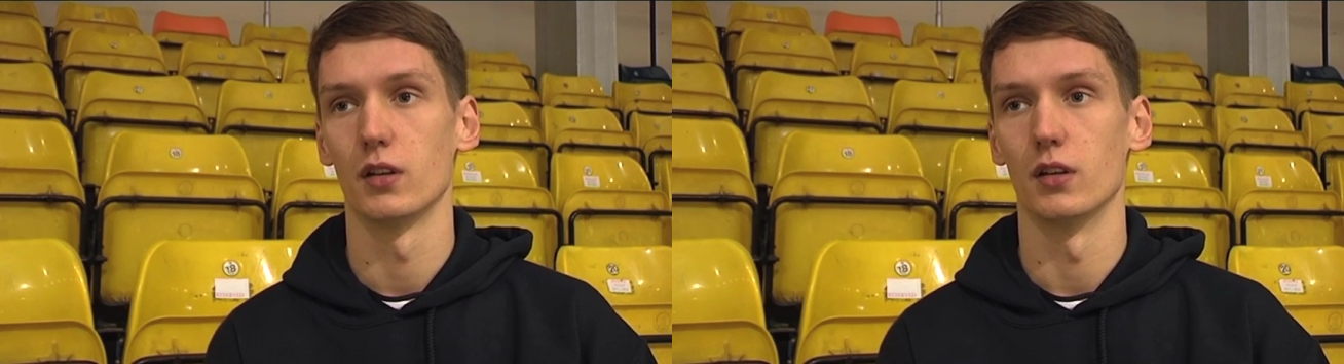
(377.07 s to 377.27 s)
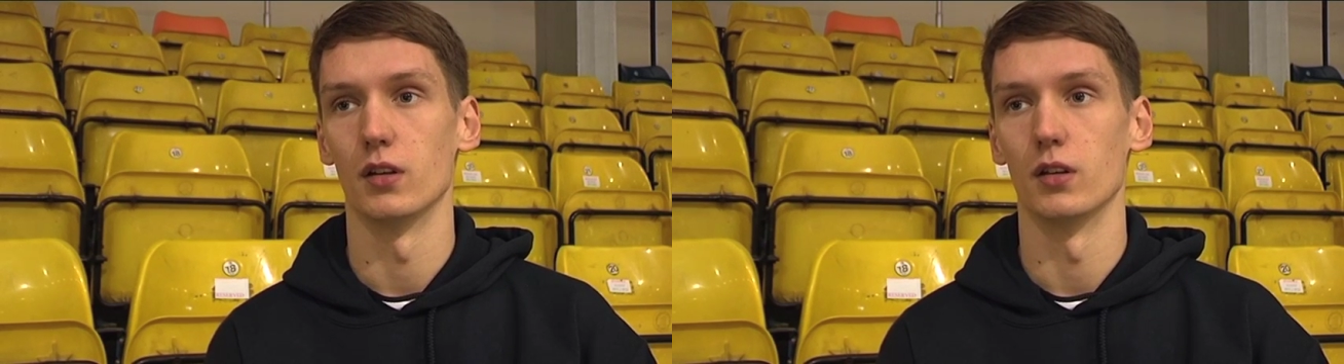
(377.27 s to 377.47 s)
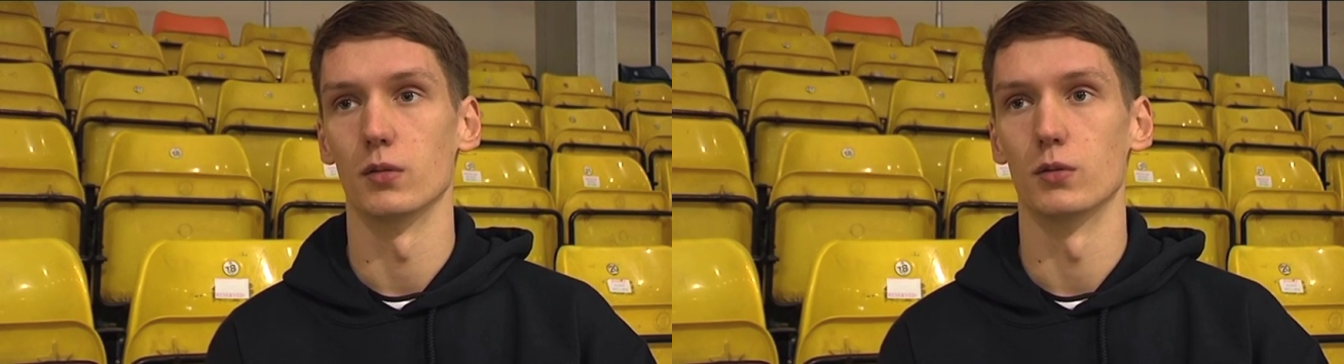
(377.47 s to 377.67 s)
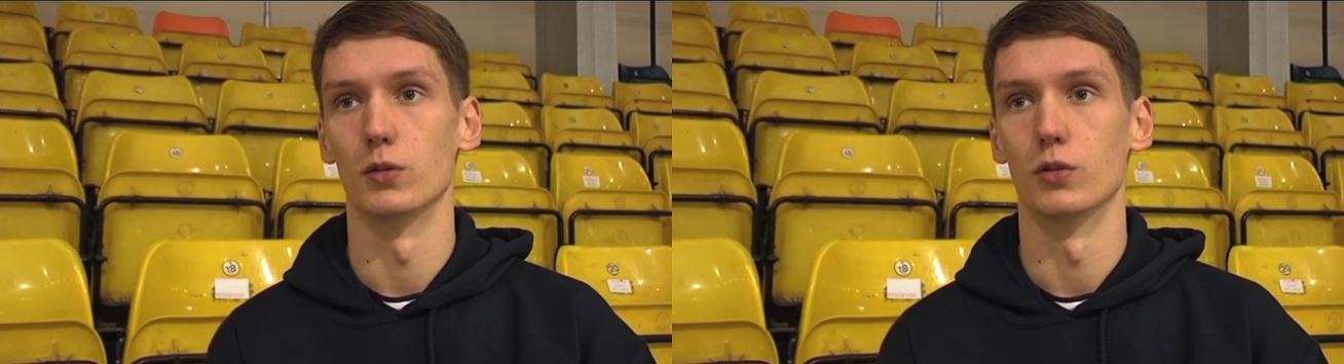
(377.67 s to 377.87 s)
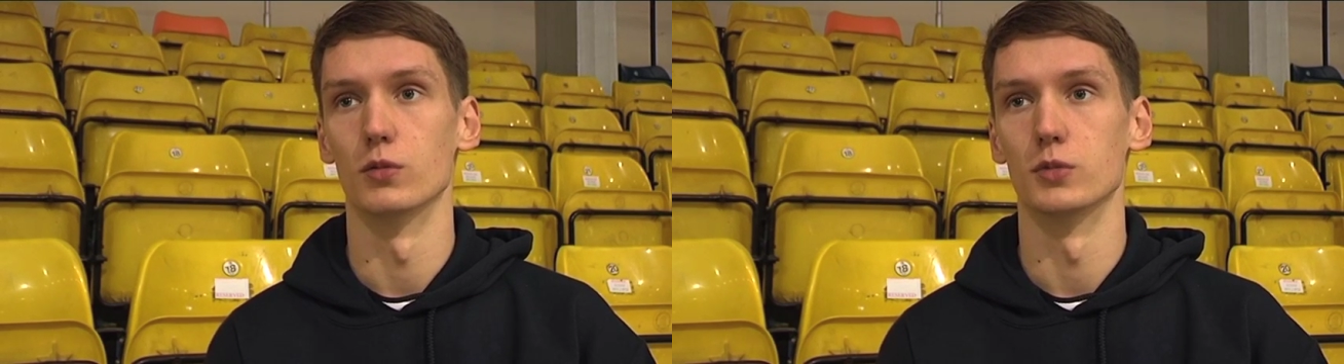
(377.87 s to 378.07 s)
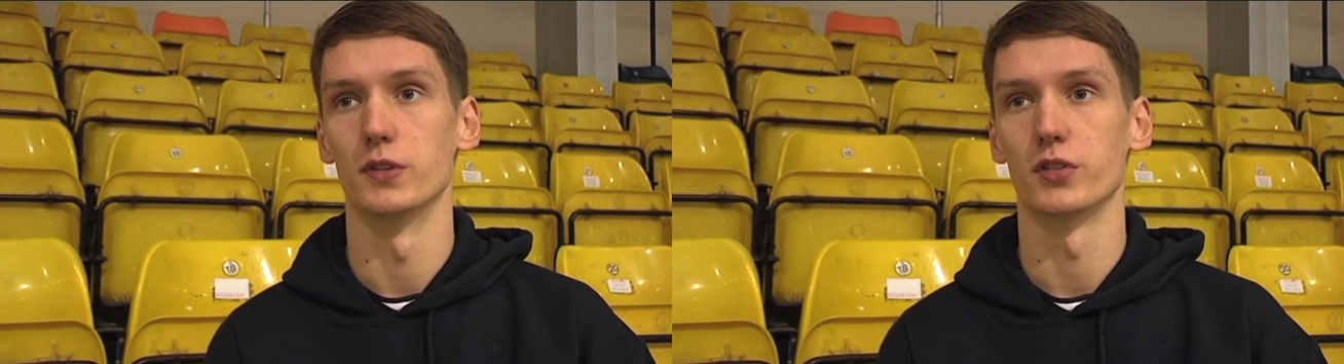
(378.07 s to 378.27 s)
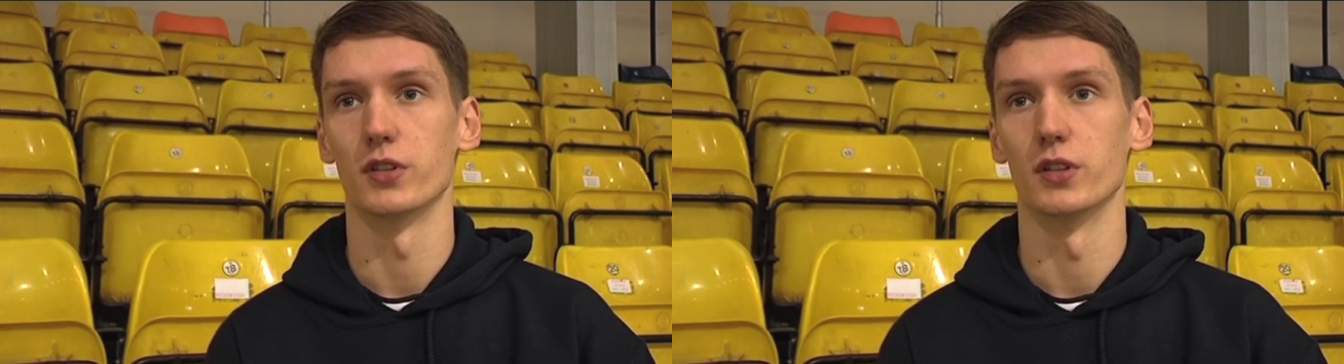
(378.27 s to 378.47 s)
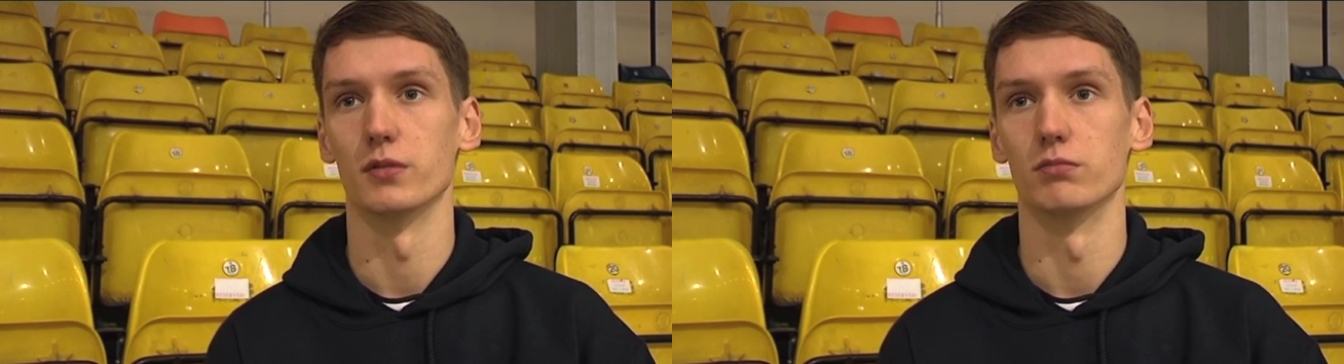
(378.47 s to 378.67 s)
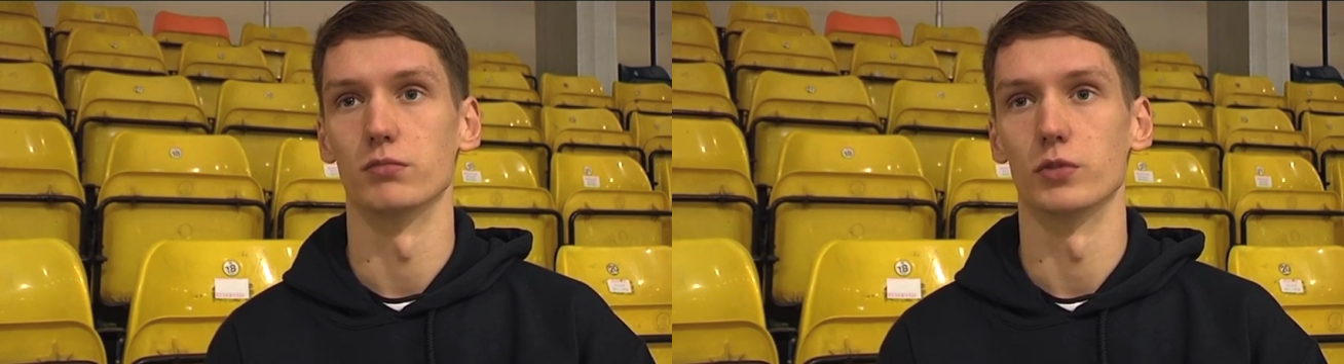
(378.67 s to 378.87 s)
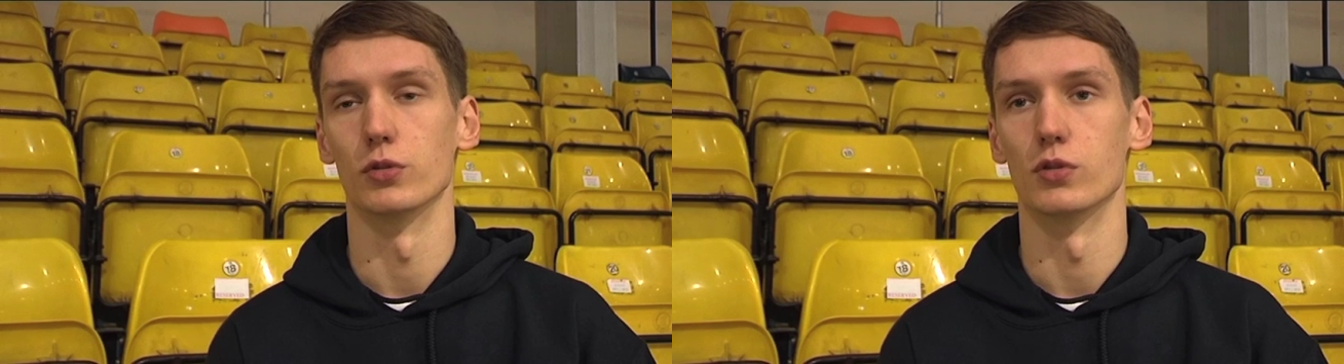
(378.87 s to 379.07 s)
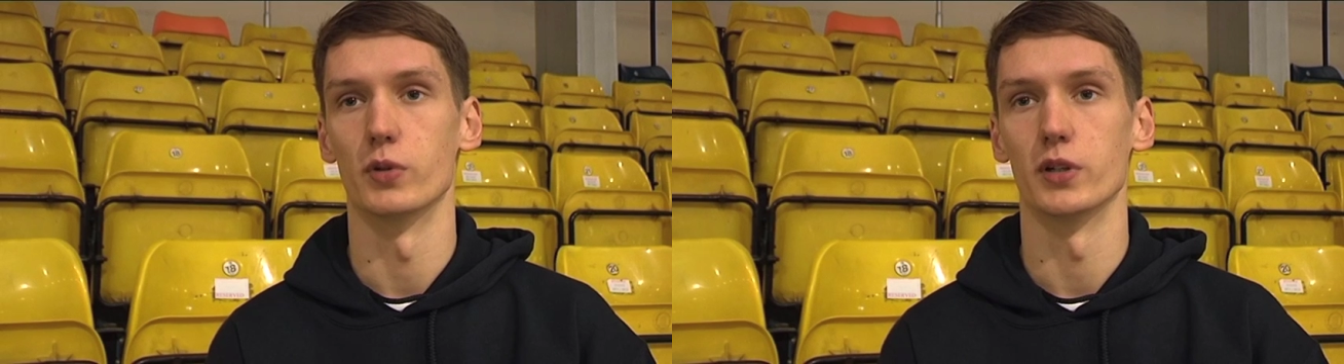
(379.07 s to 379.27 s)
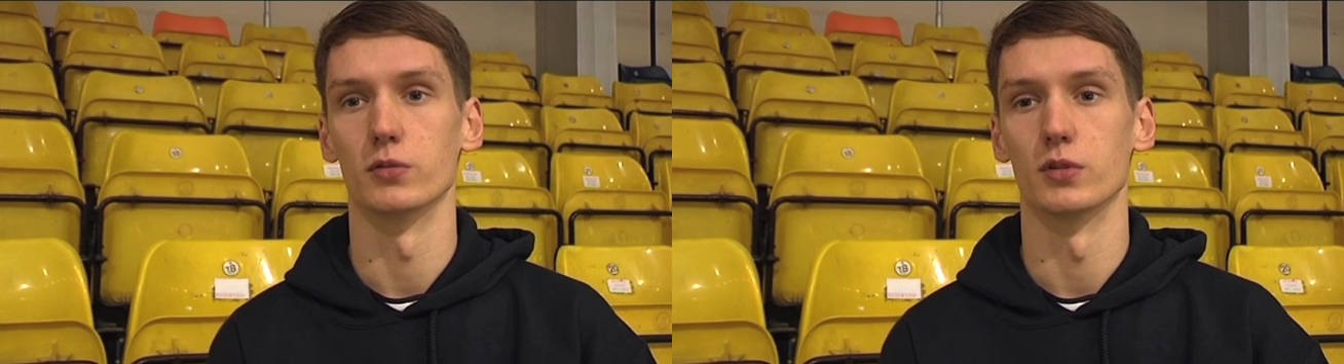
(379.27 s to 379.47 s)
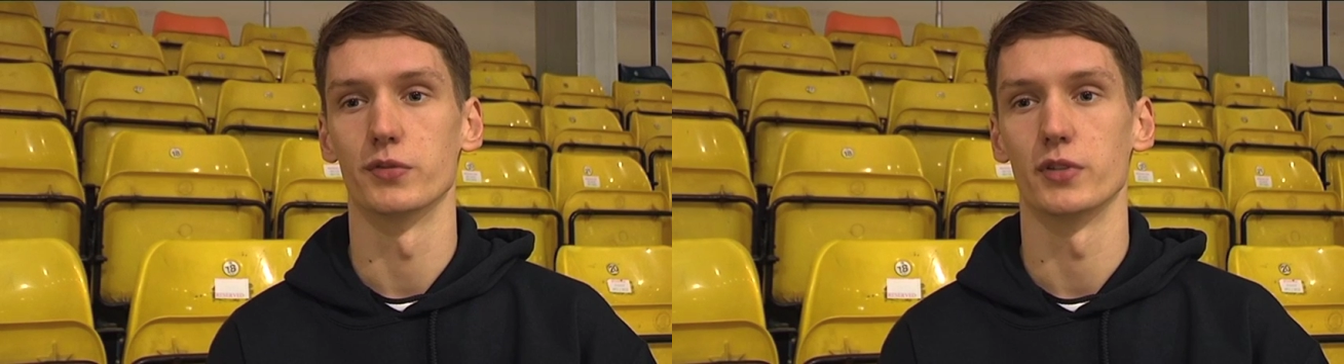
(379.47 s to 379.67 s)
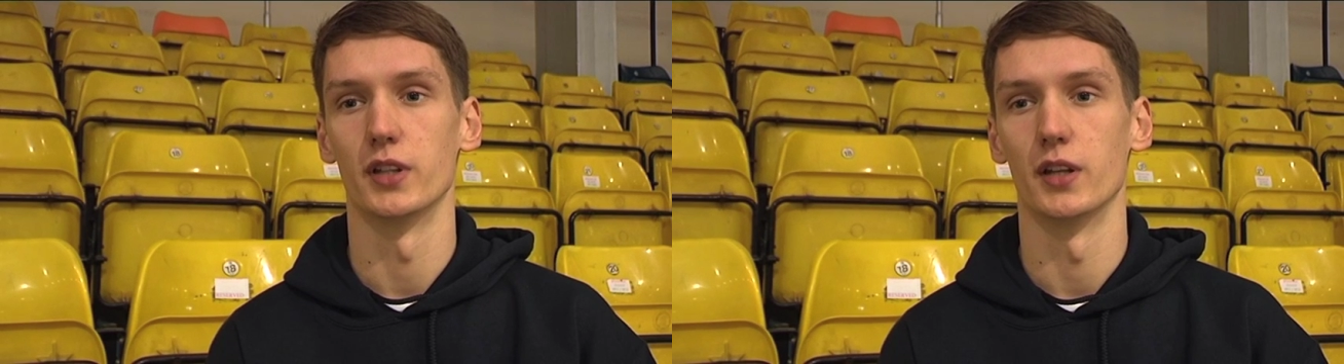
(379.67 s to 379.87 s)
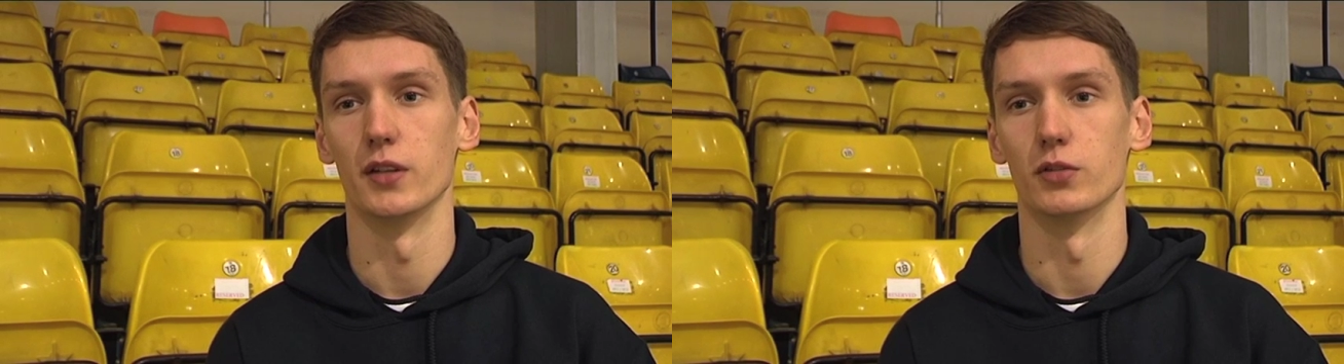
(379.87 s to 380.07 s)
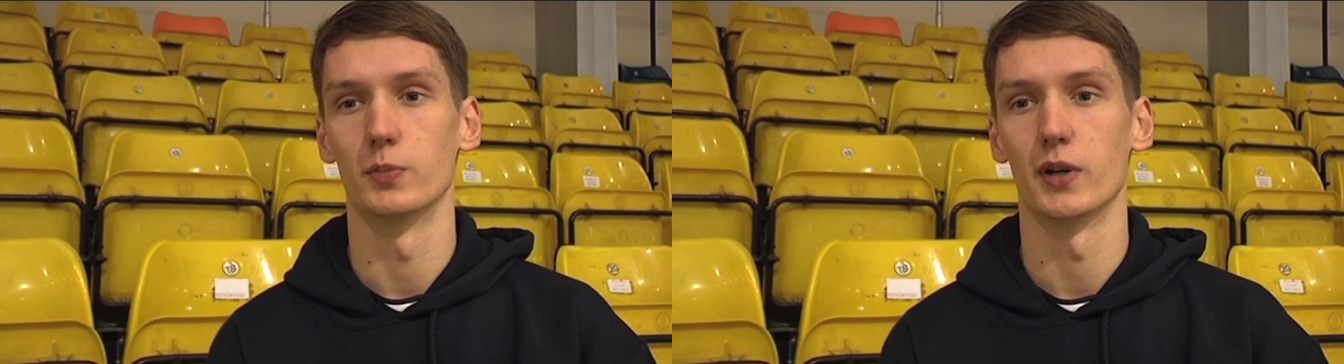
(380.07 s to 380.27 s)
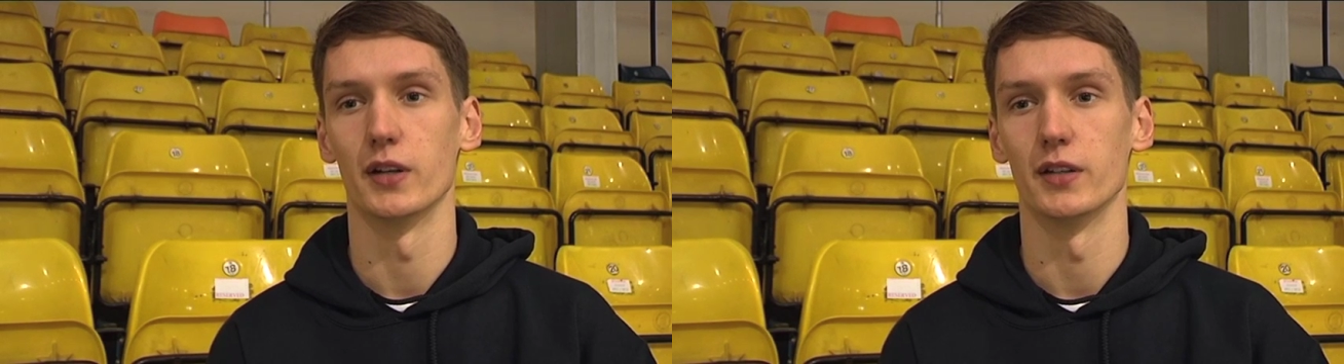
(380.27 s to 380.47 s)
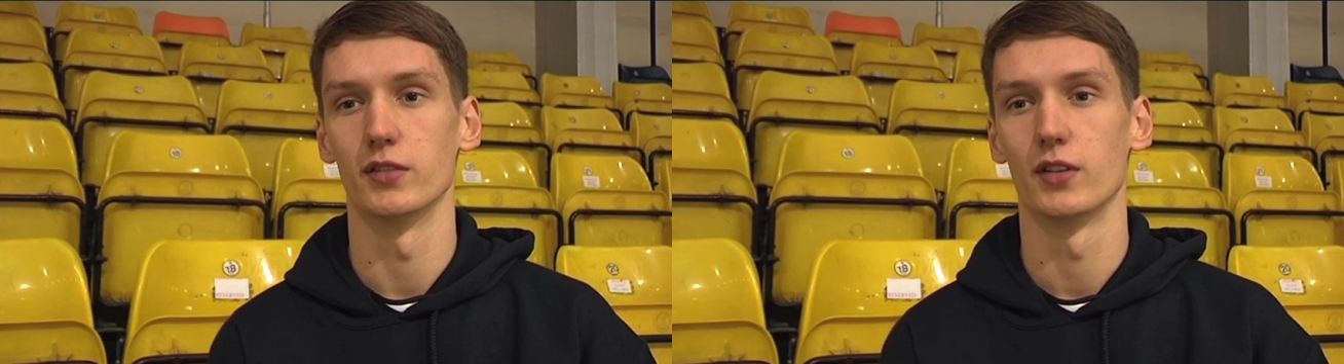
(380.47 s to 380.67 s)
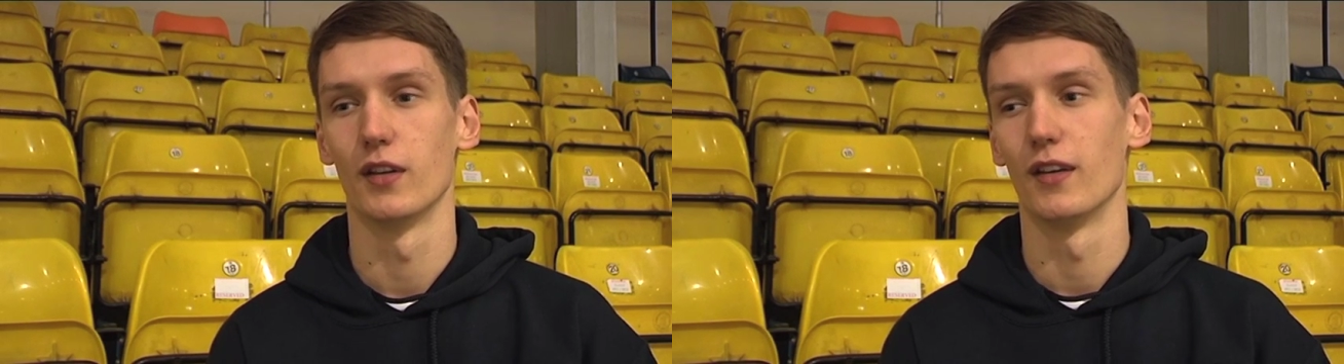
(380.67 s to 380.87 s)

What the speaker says: and go home, obviously, don't go wild on the Friday night, no parties,